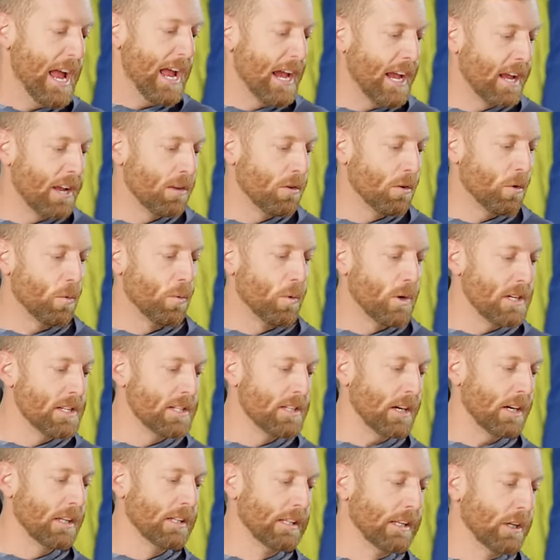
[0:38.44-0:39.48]
and
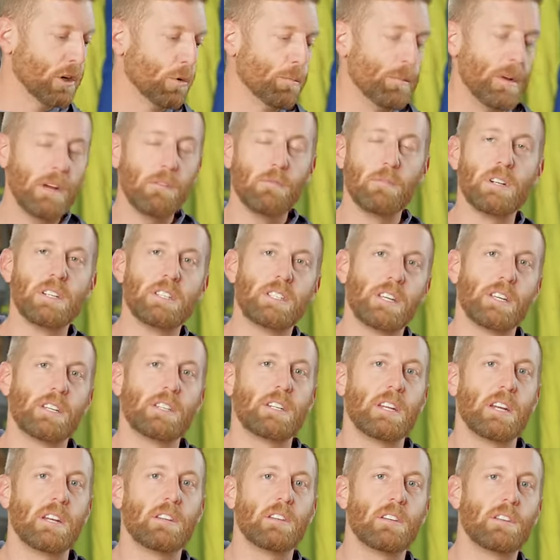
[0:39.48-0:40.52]
was a little bit
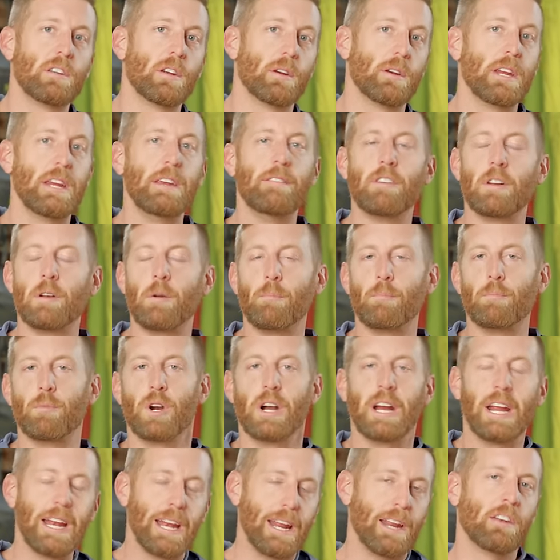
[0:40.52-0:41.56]
resistant to even
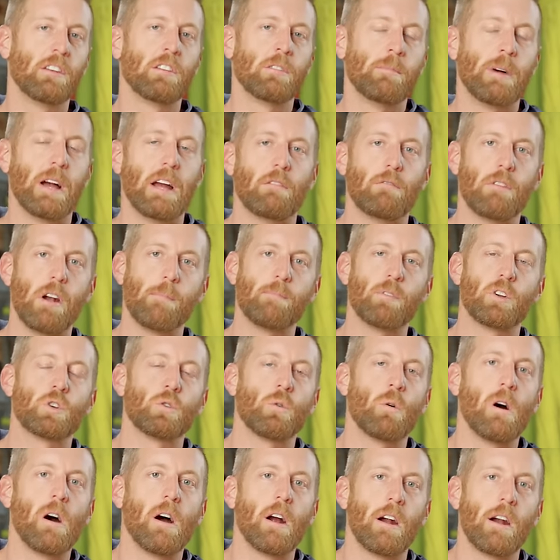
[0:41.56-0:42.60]
bring it into my
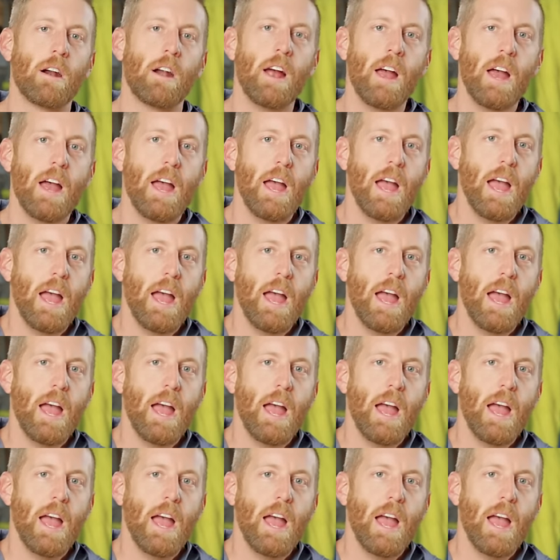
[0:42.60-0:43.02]
repertoire.